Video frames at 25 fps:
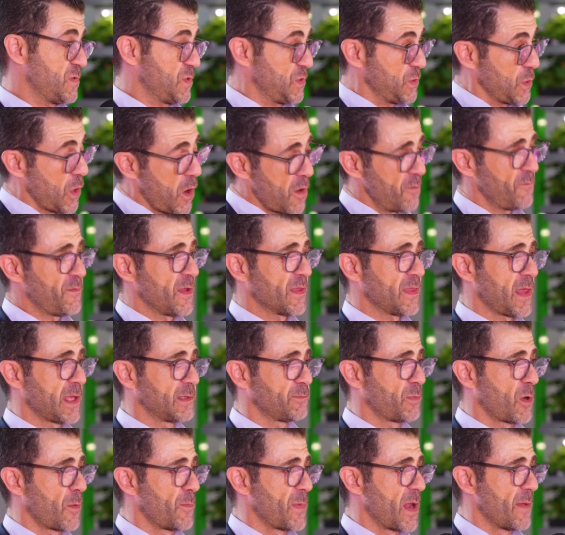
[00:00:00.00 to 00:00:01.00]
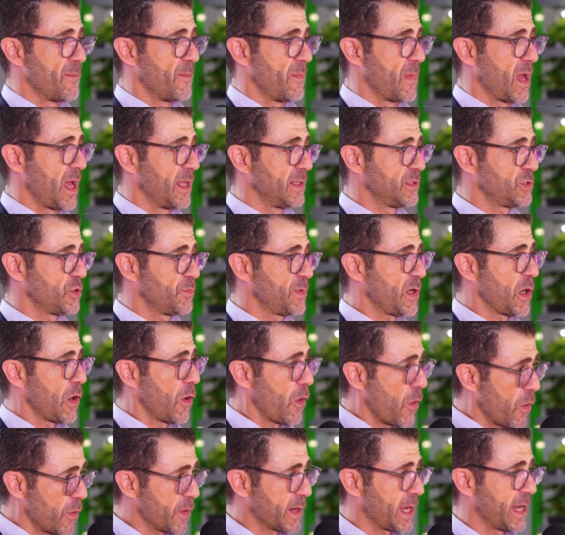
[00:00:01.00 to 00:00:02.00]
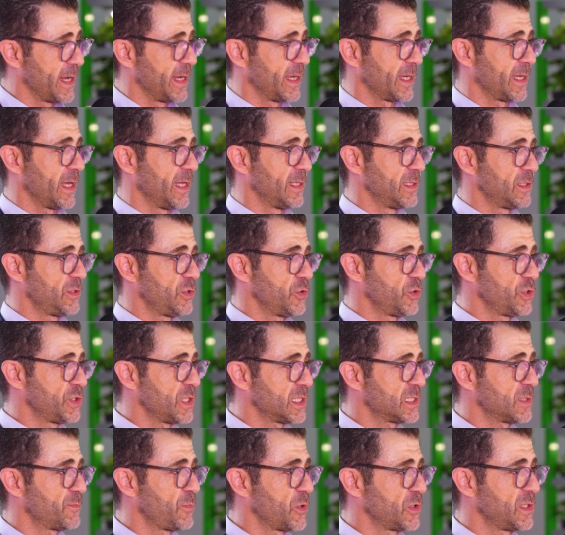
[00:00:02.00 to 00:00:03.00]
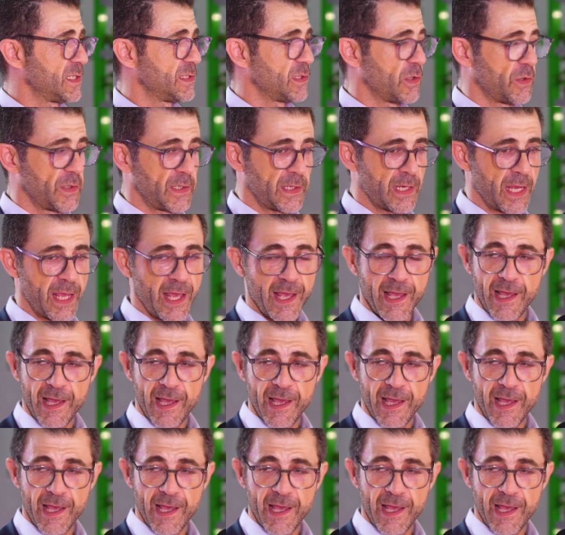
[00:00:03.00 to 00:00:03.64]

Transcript: solving that problem and to be organic, and you just put it on